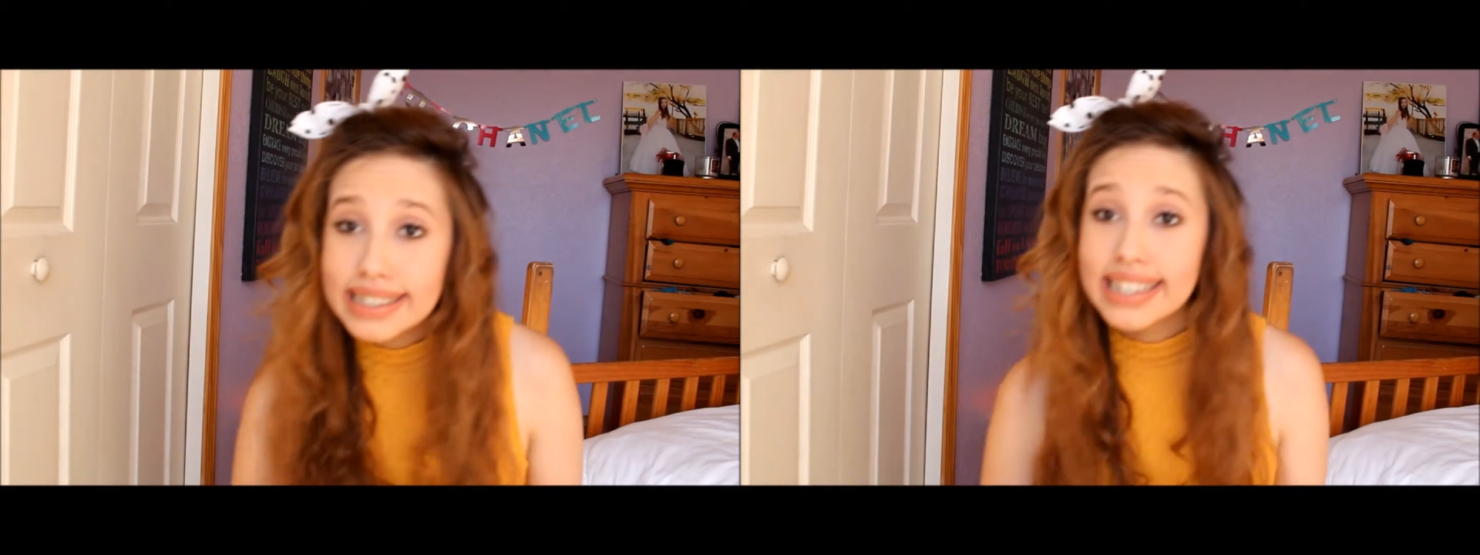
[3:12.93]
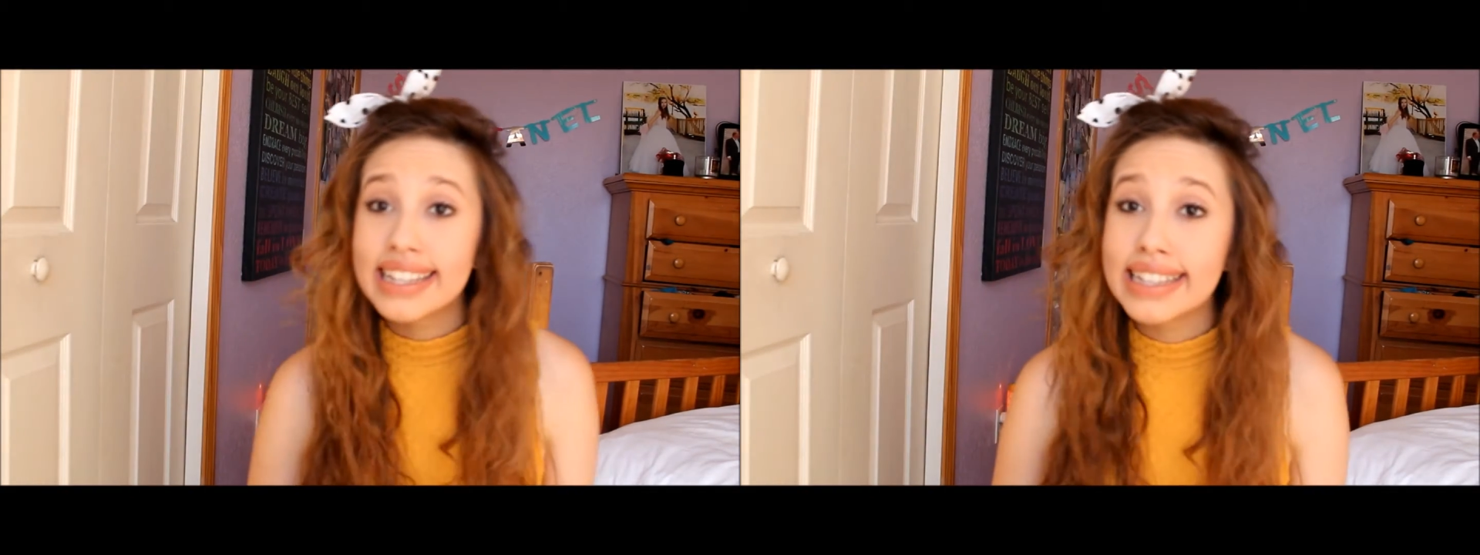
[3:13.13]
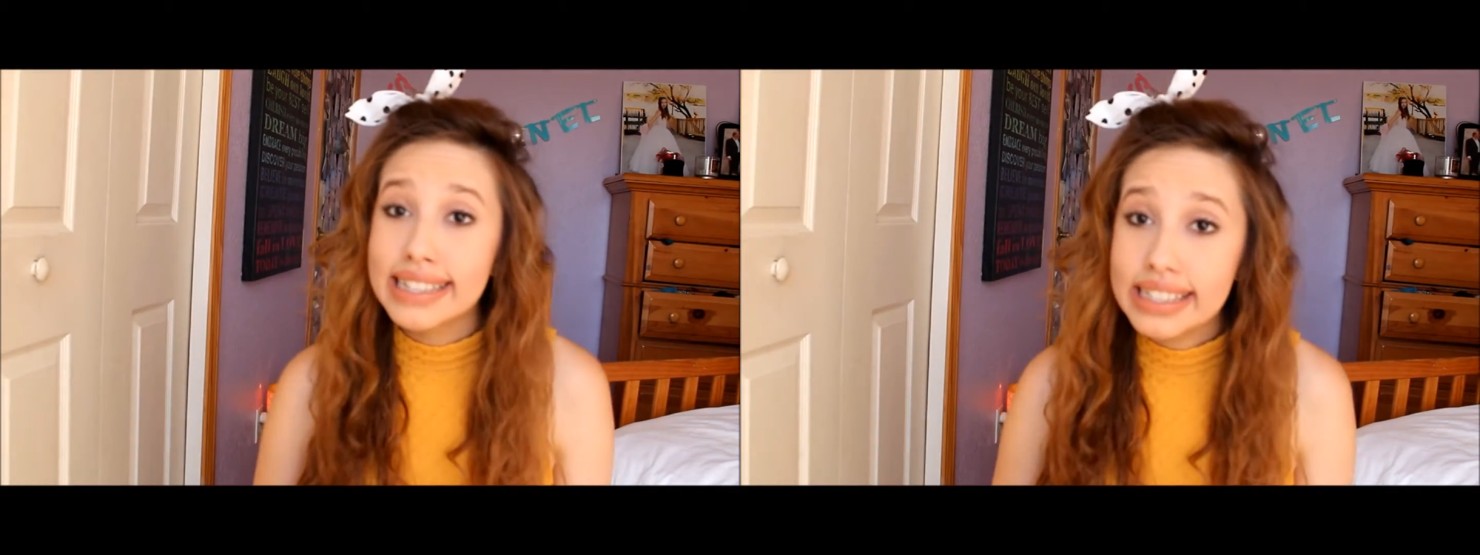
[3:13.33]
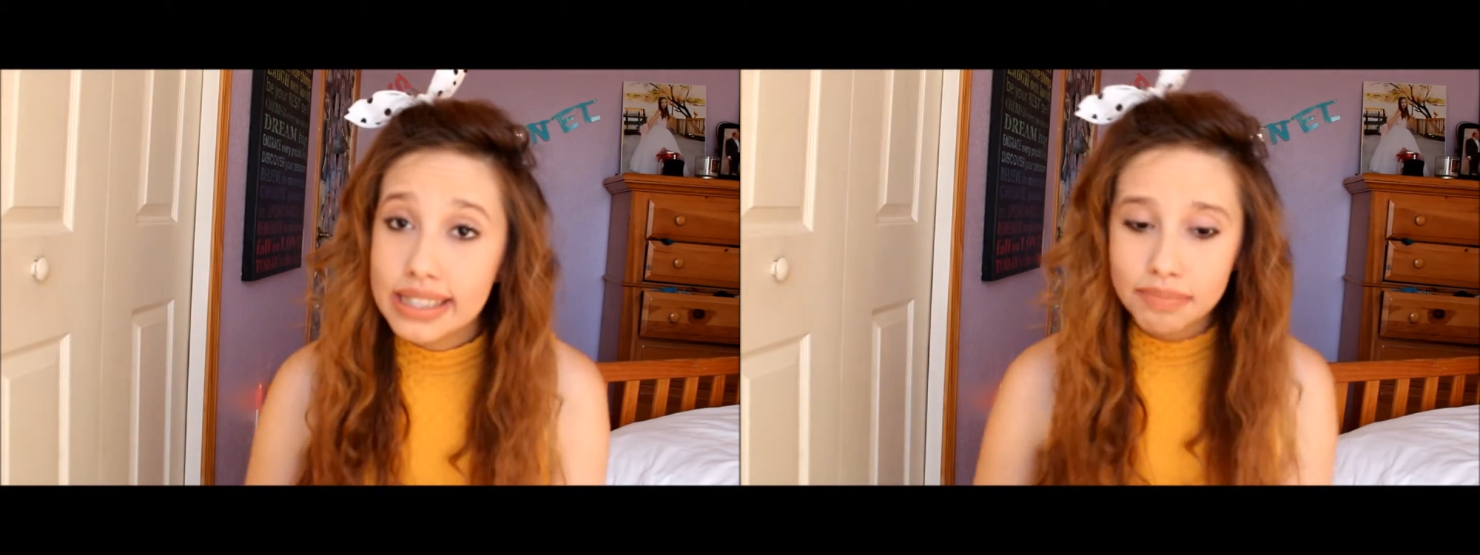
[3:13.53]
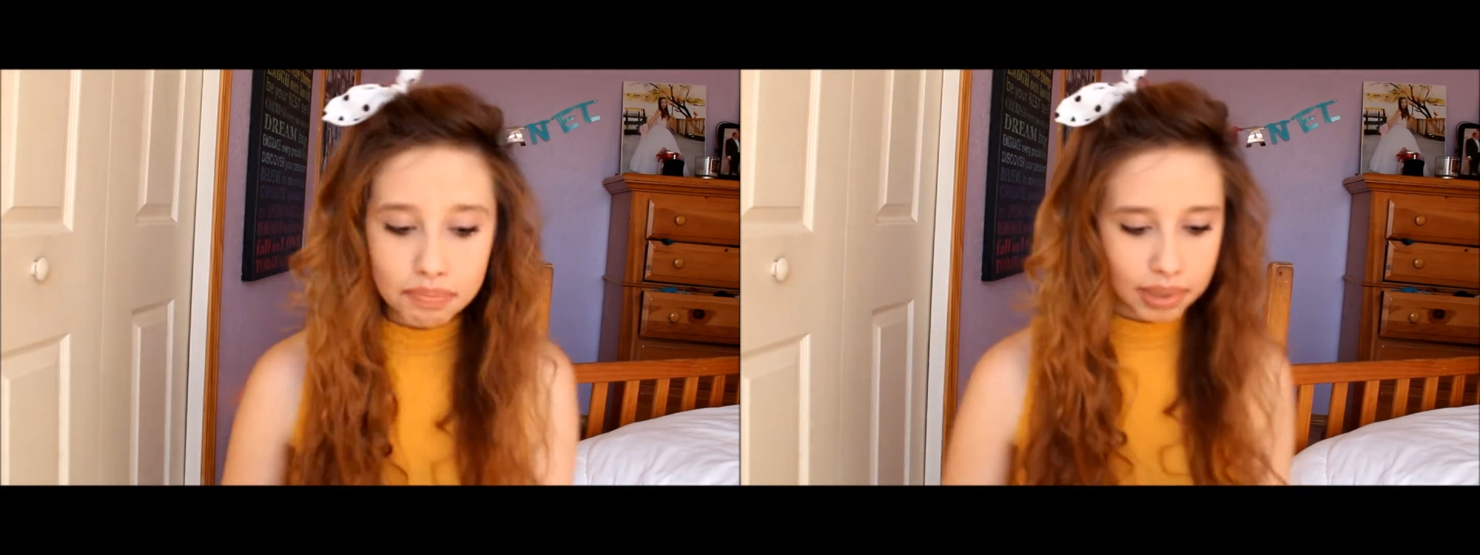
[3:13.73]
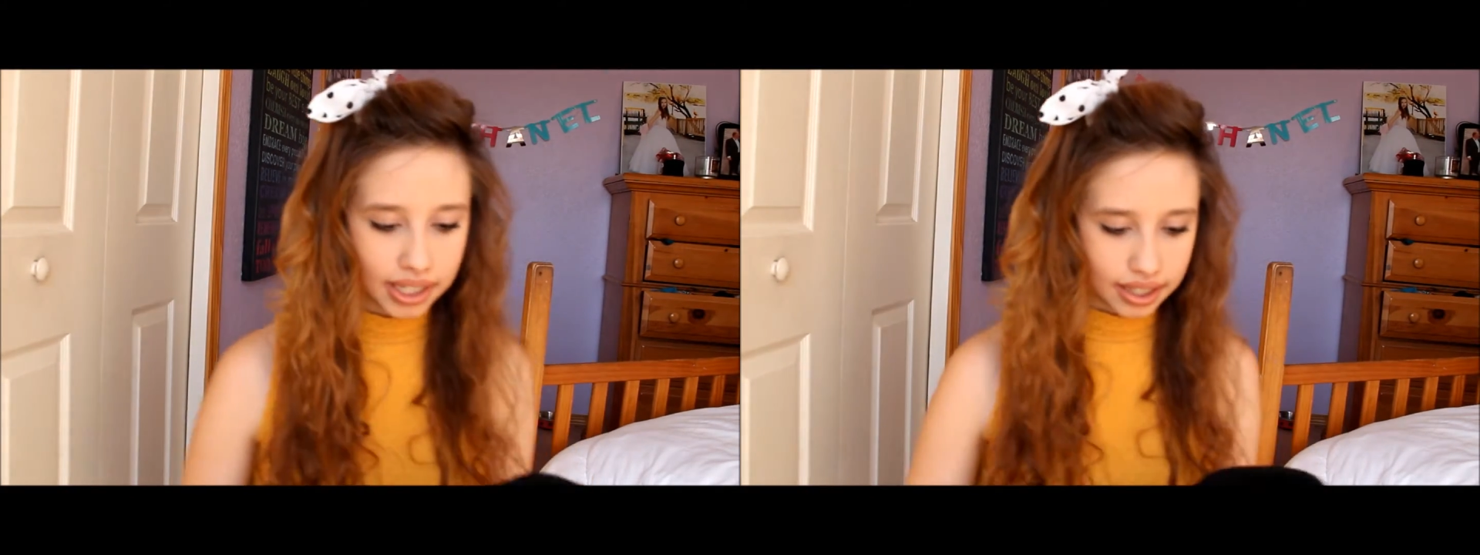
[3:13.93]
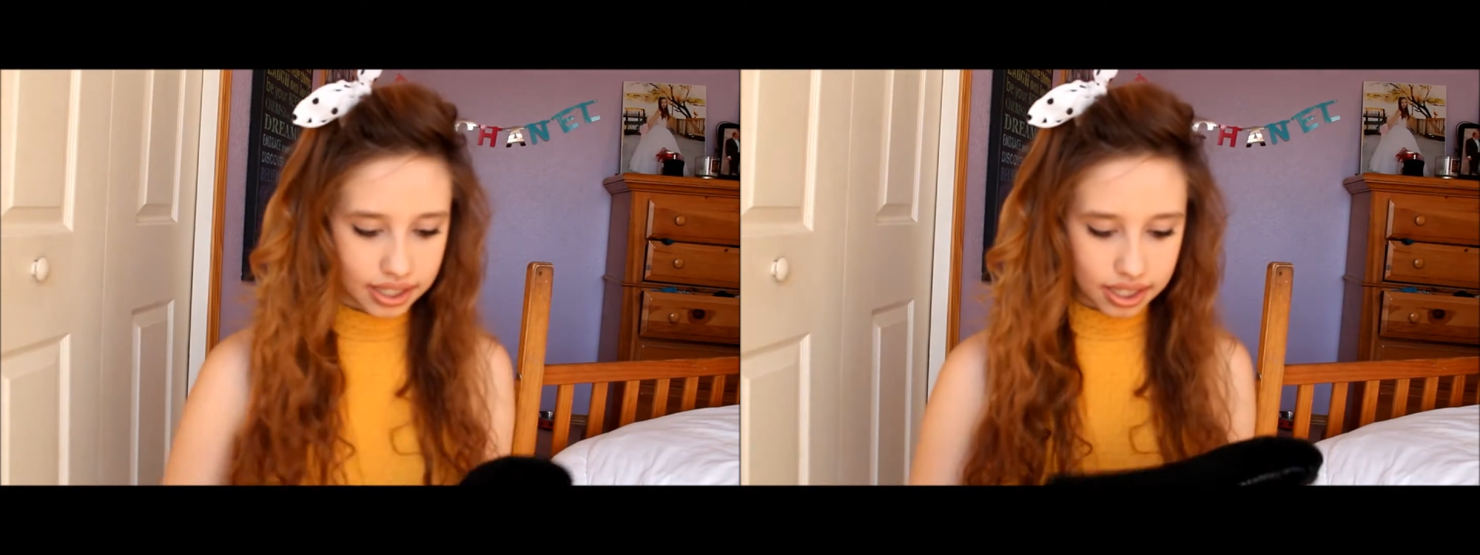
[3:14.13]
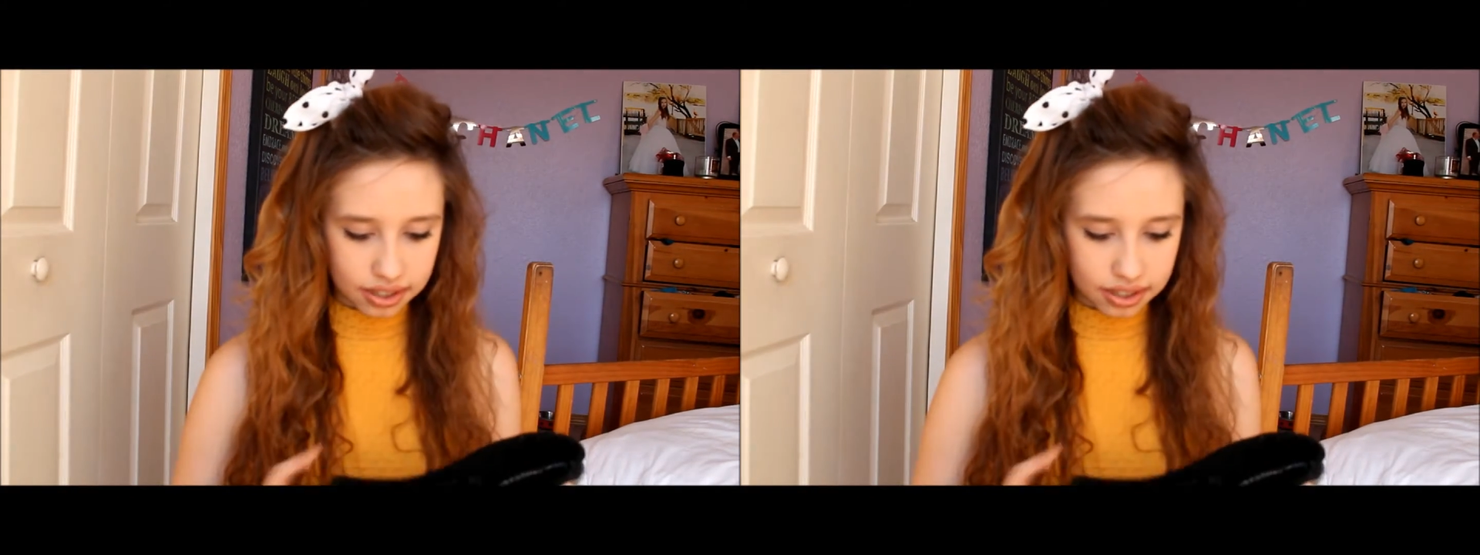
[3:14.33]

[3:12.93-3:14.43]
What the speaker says: to this, but this